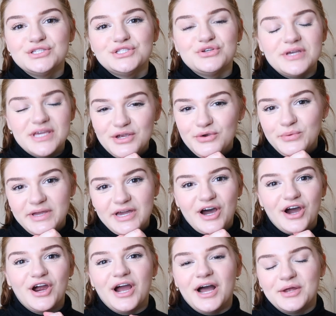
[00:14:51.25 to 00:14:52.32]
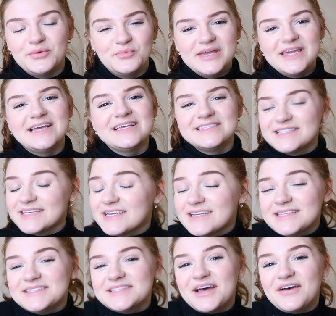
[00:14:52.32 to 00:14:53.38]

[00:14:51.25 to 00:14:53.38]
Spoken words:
So here we are on week 6